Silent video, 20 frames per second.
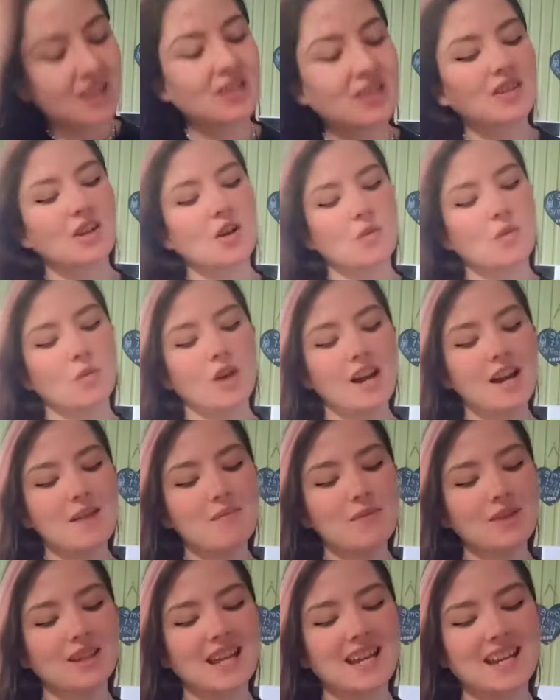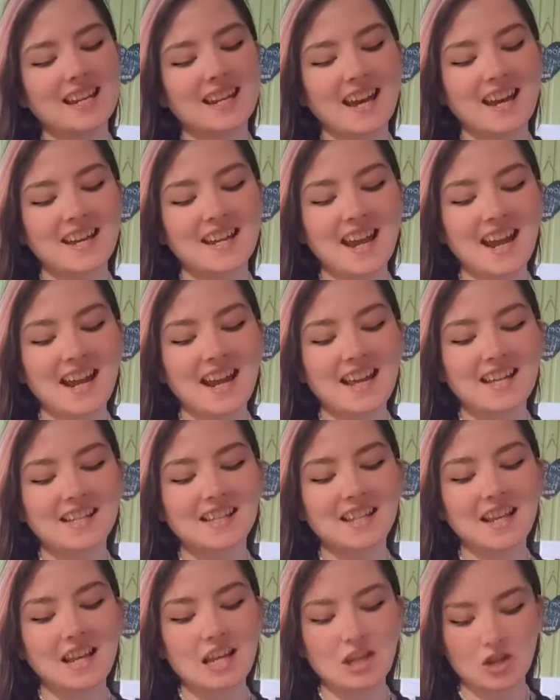So what I'm really getting
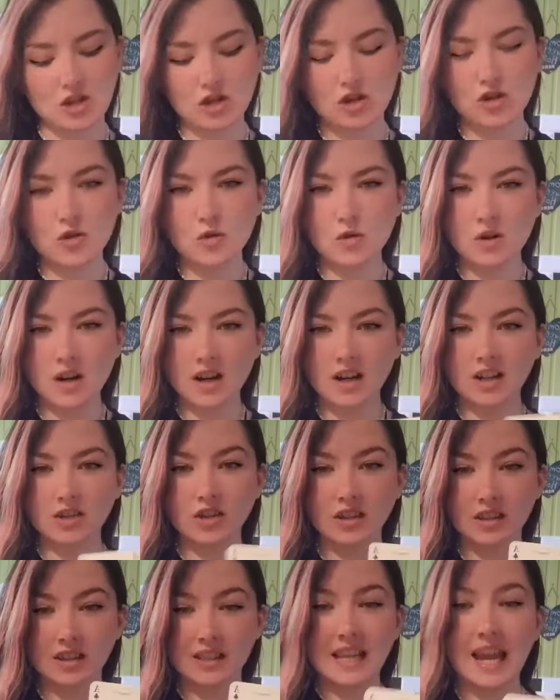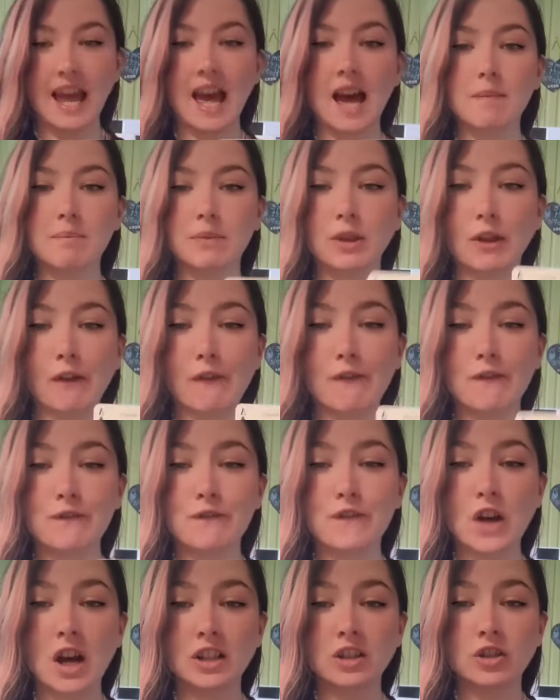is that you are just tap the
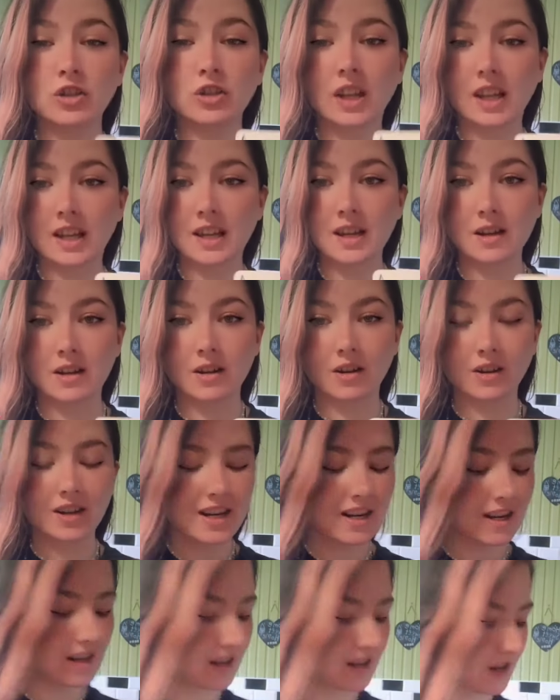fudge in, aren't